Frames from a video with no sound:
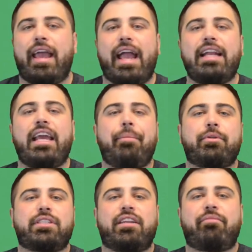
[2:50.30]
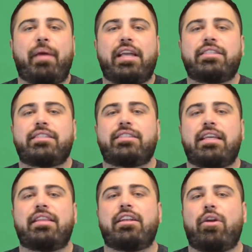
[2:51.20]
88% of patients
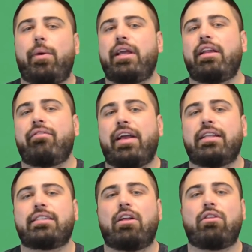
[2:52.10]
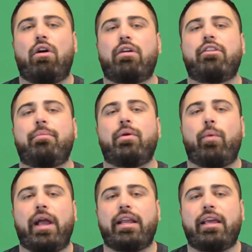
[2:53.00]
said that knowing in advance how long they'll be
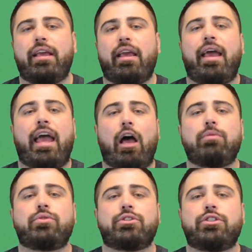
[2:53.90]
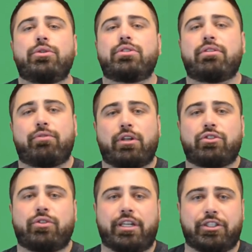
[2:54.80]
waiting helps reduce the
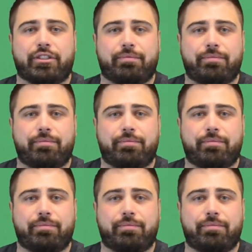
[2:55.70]
frustration.